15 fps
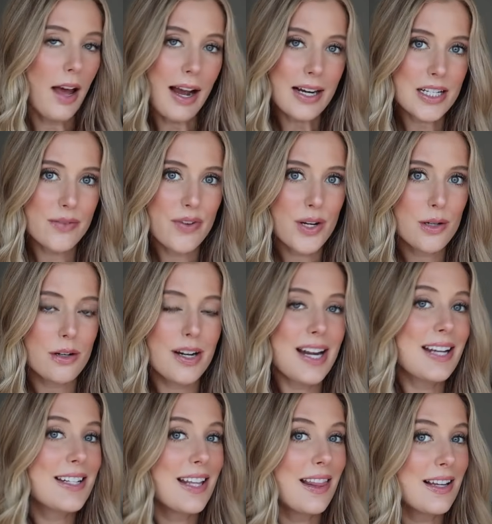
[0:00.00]
The active
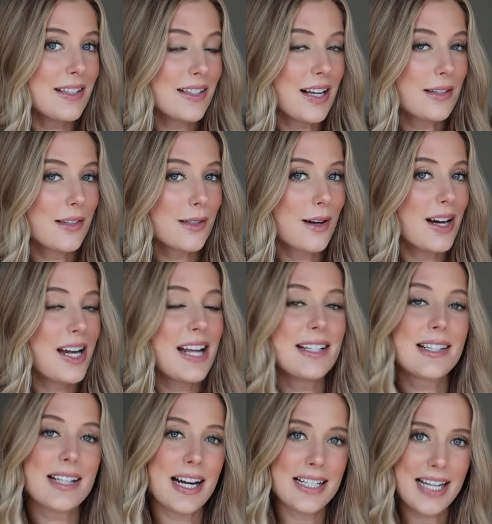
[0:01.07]
ingredient in this sunscreen
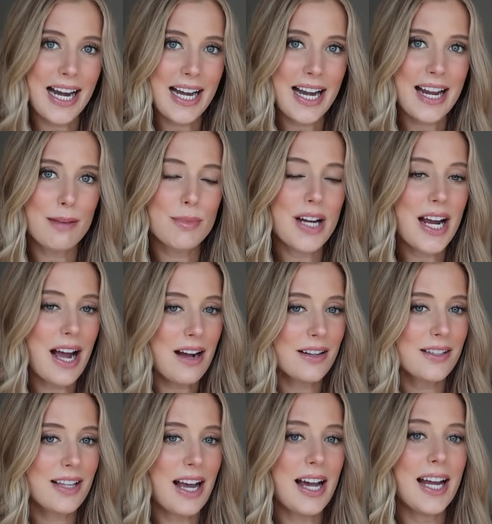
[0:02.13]
is titanium
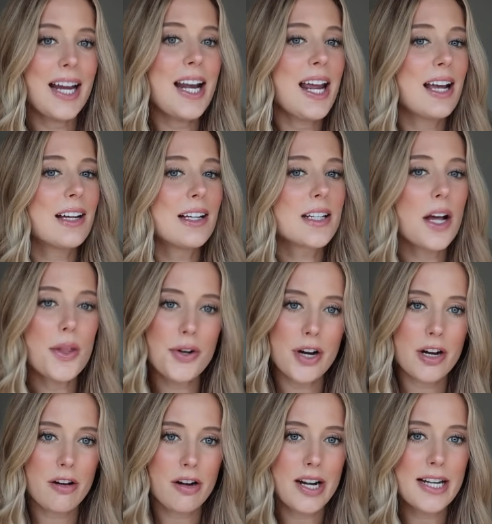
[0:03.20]
dioxide, and other
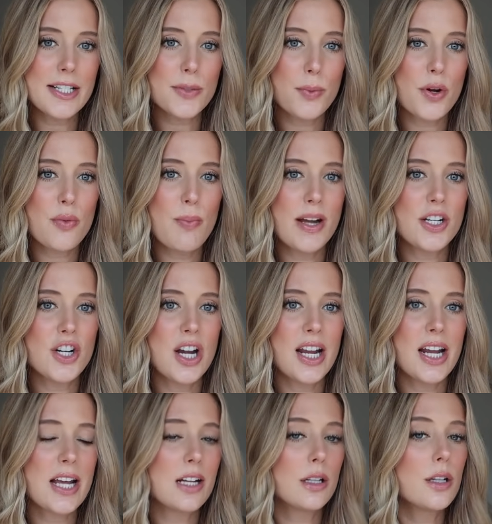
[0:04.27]
ingredients worth
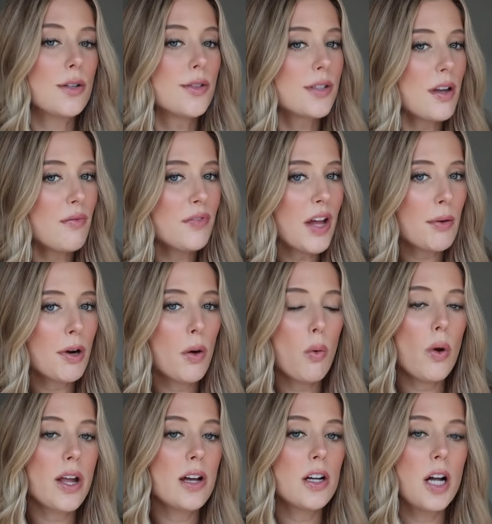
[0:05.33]
mentioning include sunflower
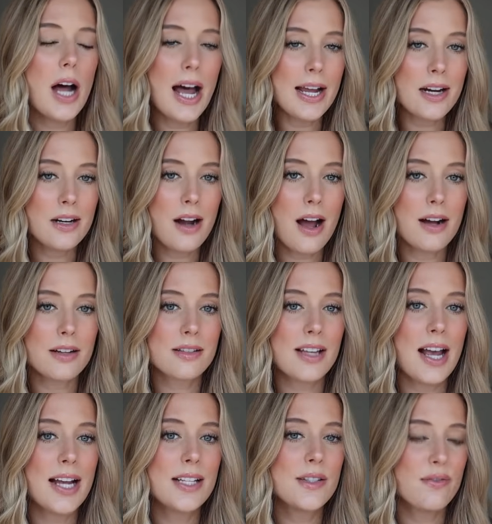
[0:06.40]
oil, iron
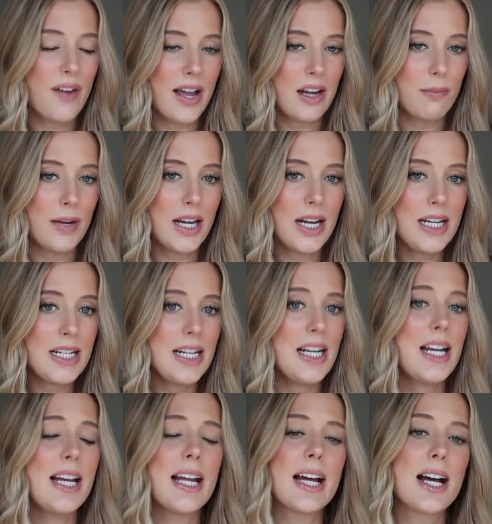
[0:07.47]
oxides, vitamin
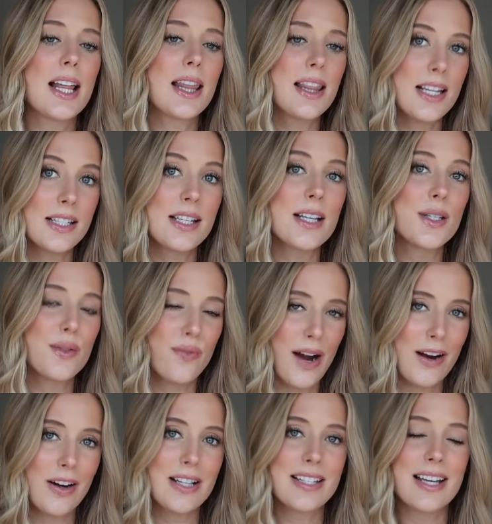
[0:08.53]
E, and this is
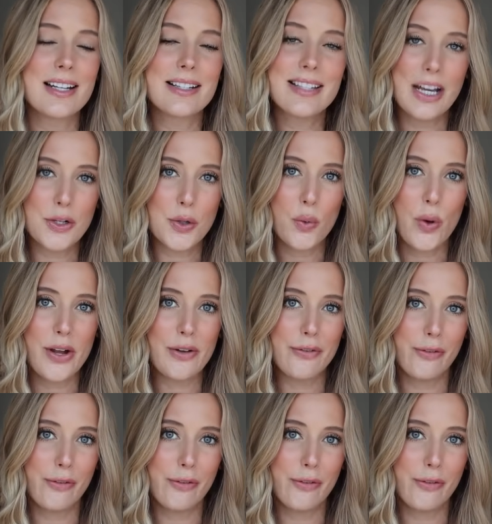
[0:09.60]
fragrance and essential oil